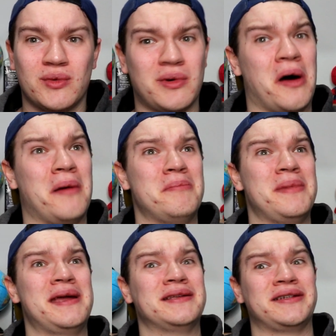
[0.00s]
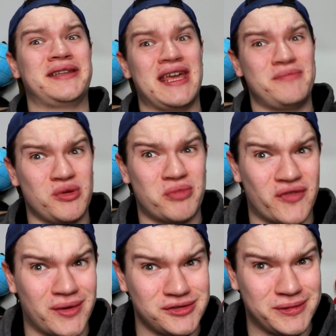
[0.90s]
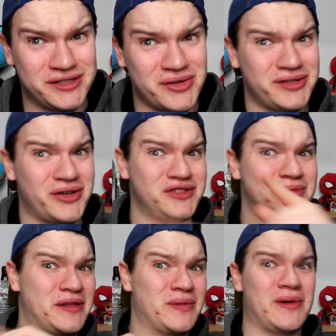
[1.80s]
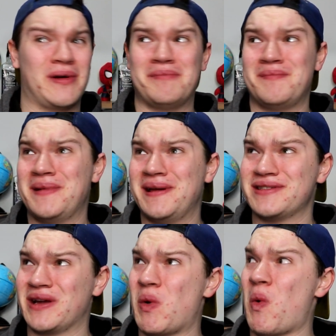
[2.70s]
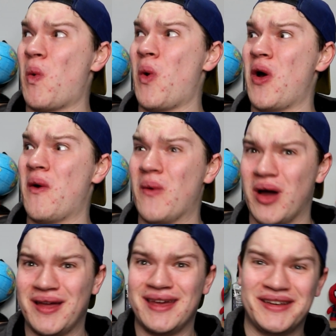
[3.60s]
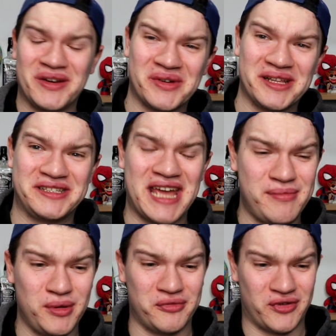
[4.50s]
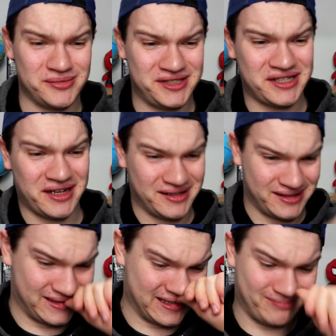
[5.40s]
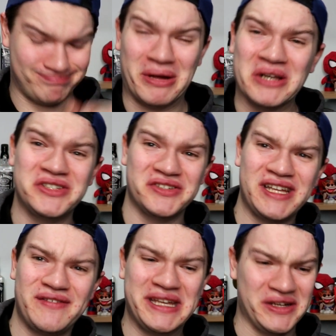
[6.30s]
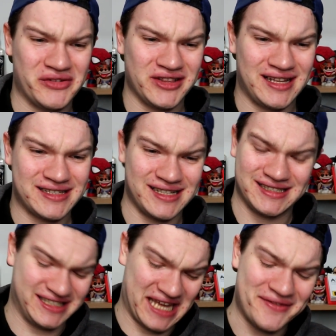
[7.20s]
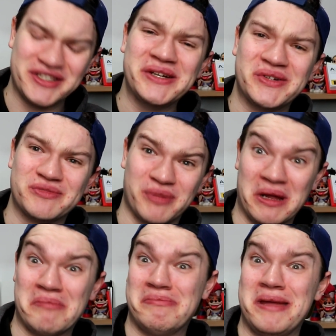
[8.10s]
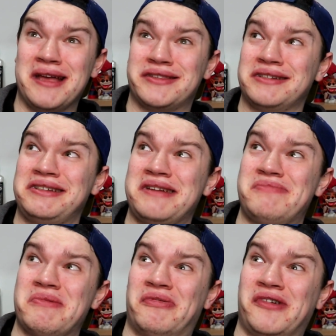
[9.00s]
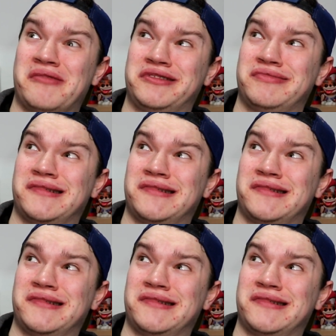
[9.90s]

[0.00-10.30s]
Oh, amazing debut performance by Jodie Turner-Smith. Oh, amazing. Whoa. Not really a debut performance. She's done like a bunch of TV over the last like 7 years, but amazing debut performance.